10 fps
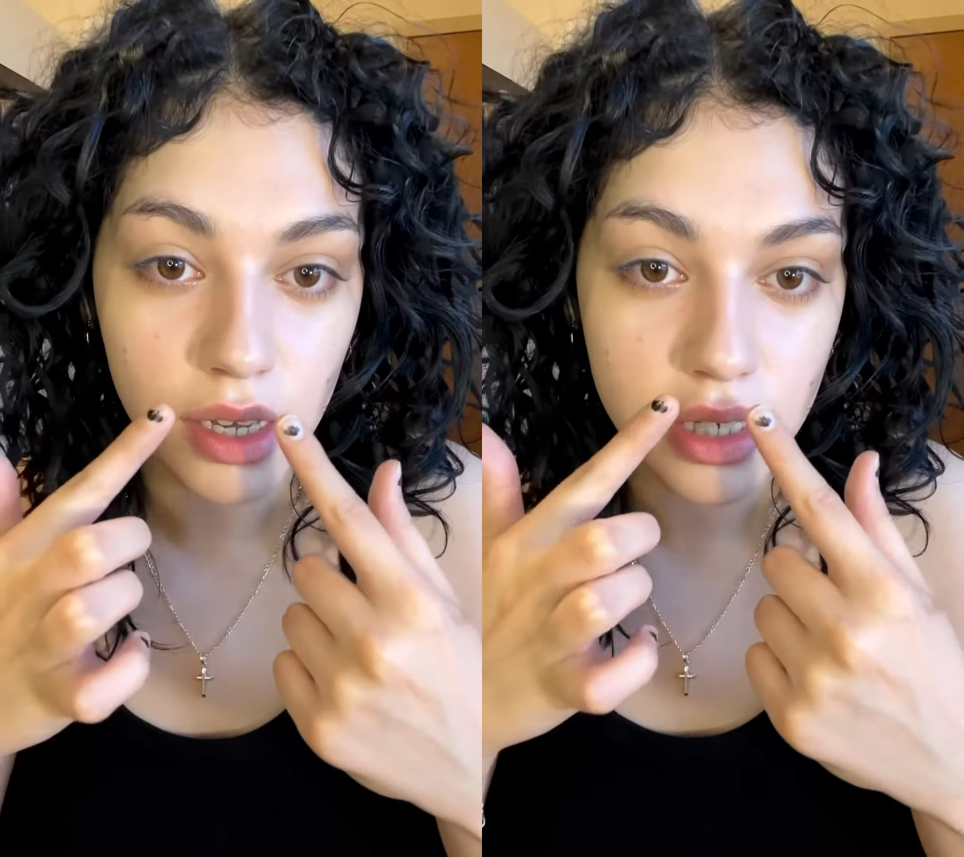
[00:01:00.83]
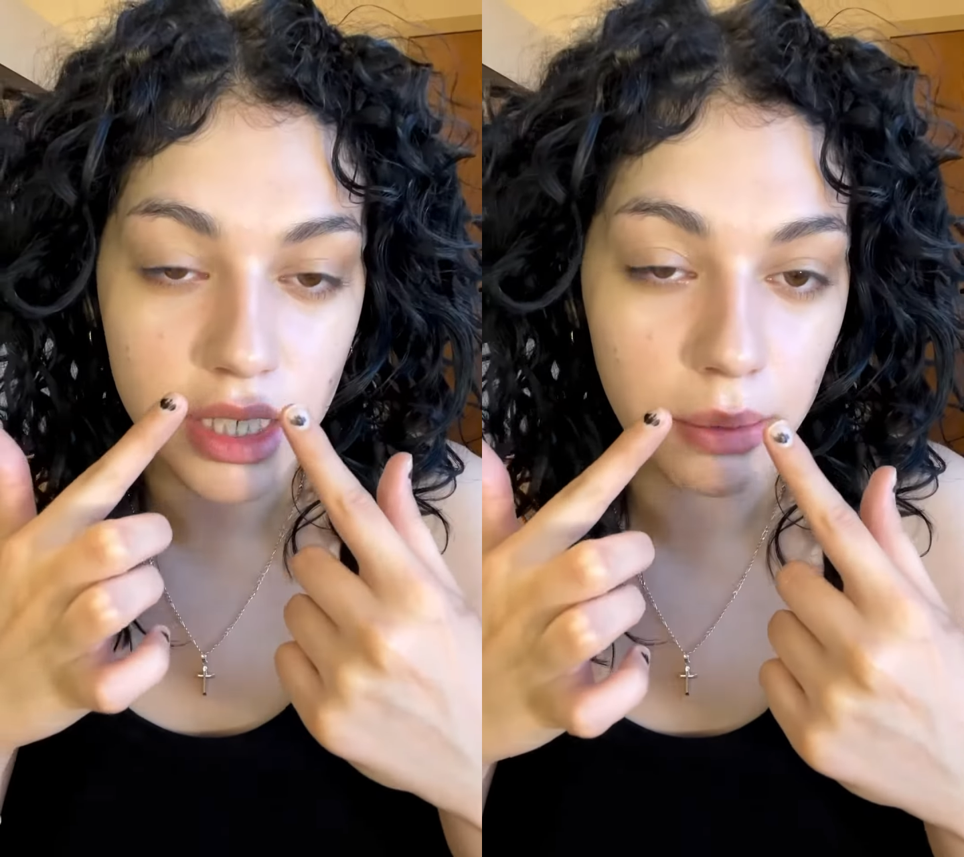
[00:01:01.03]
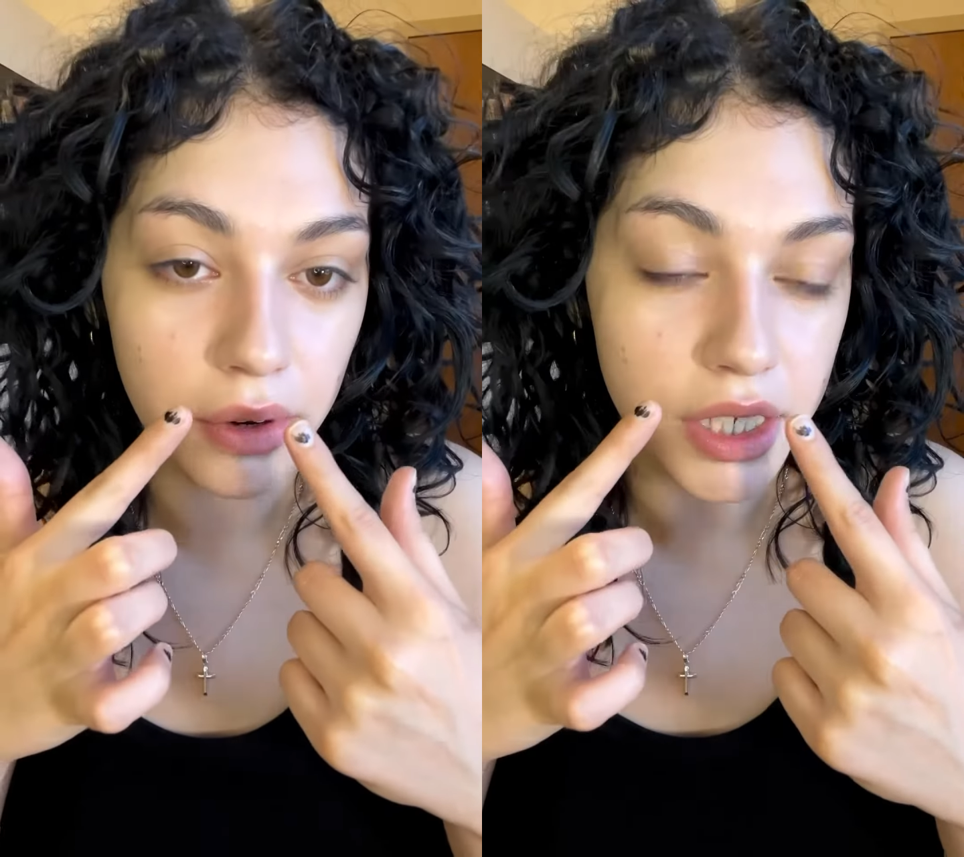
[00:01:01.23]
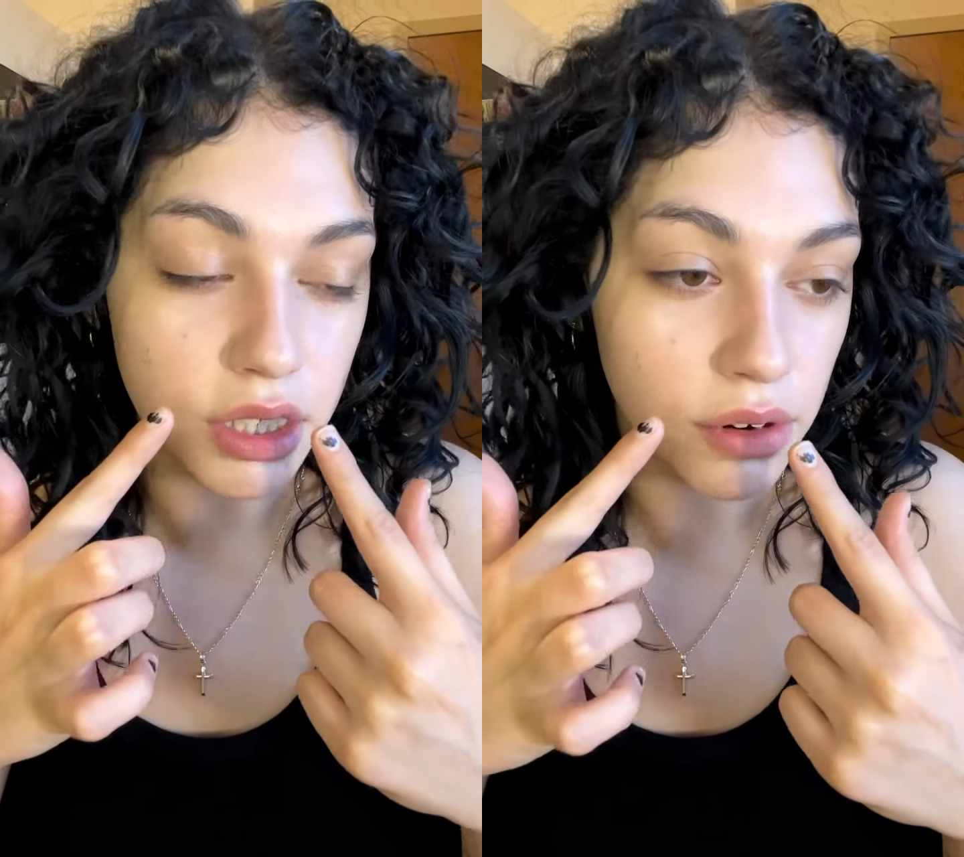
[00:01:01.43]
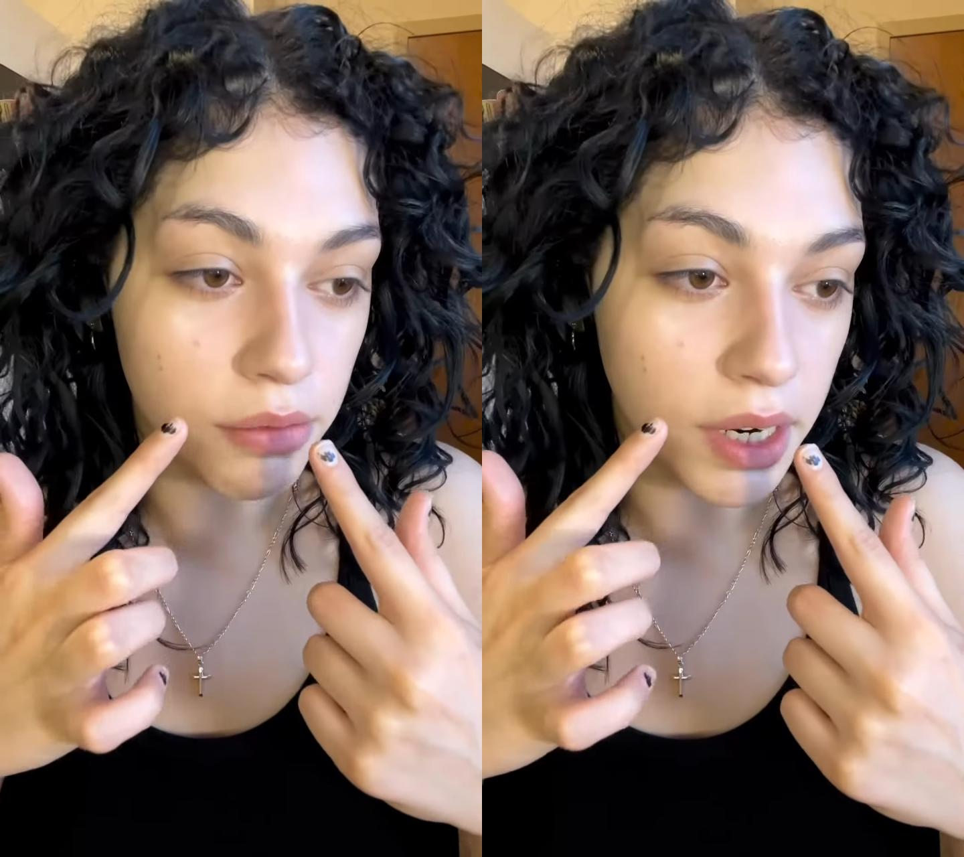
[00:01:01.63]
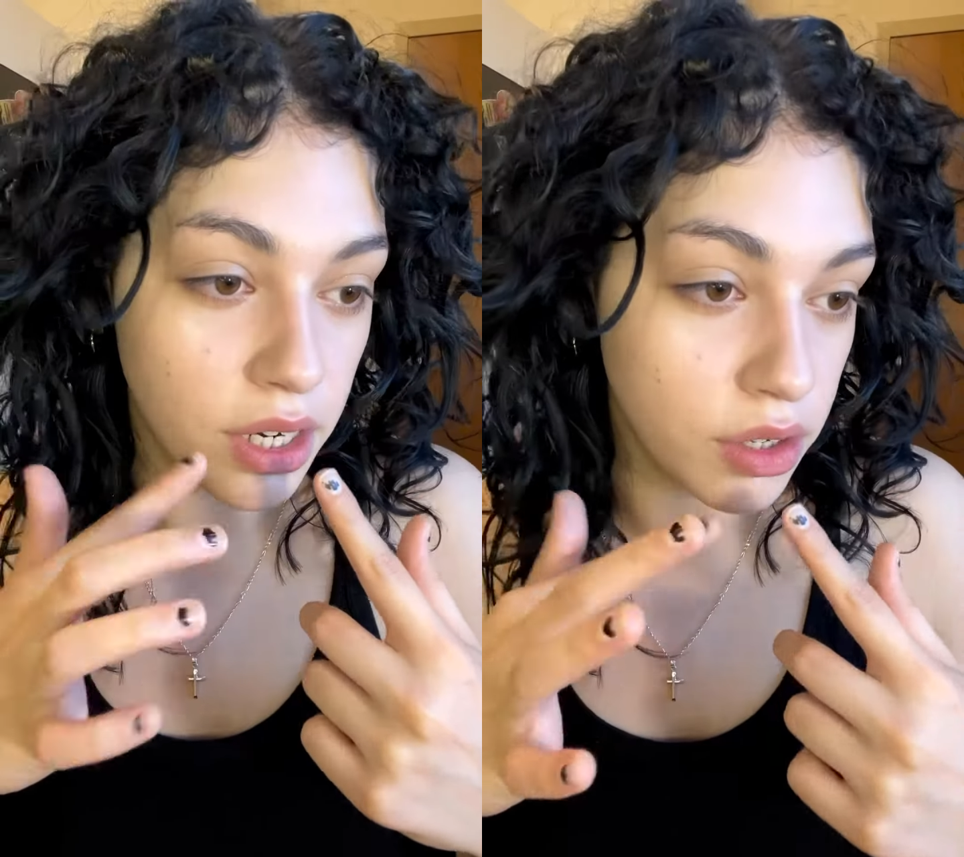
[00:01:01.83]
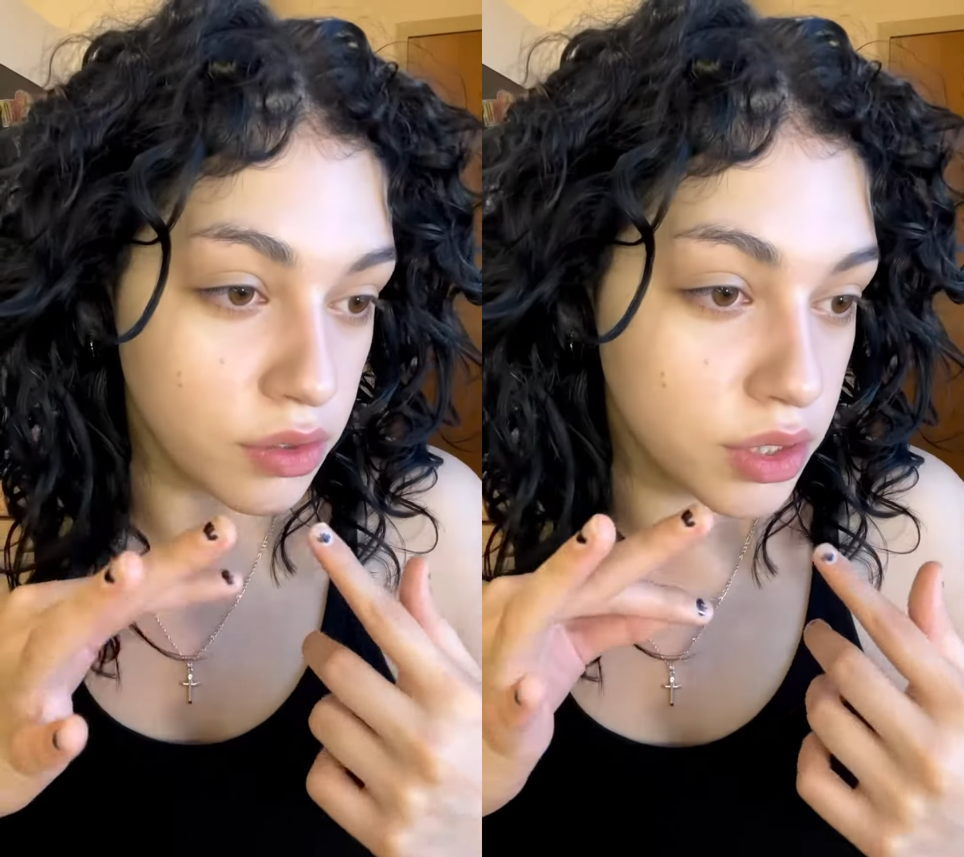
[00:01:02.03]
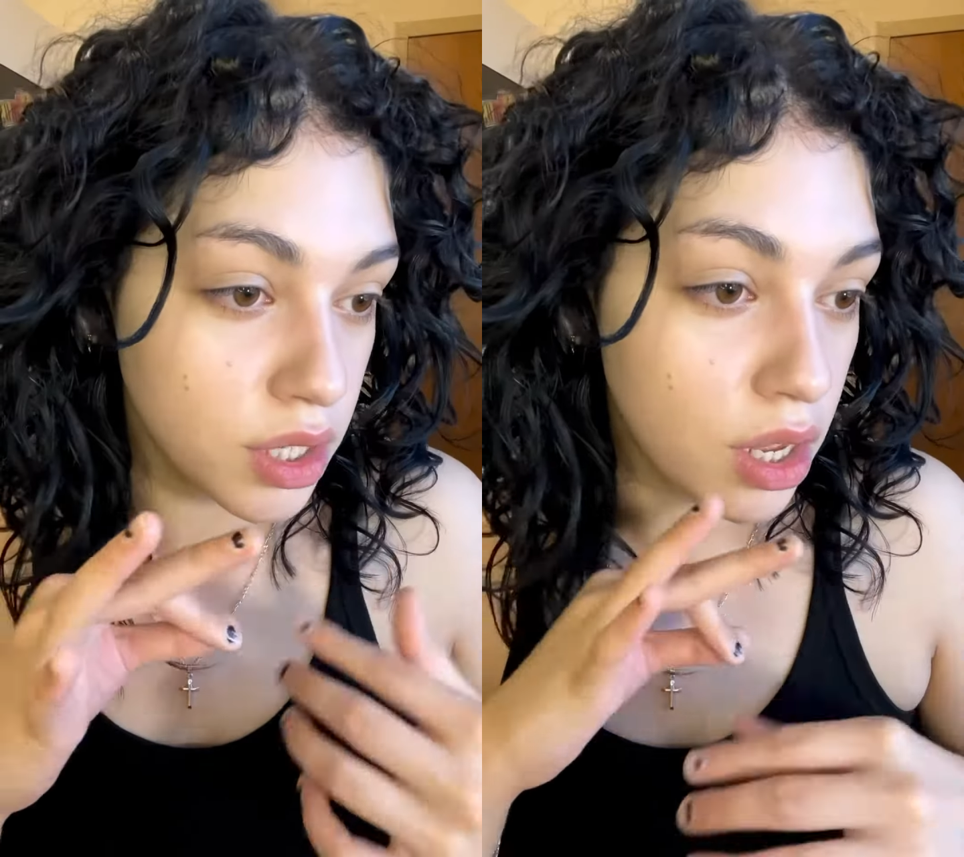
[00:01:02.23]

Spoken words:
separates around my nose,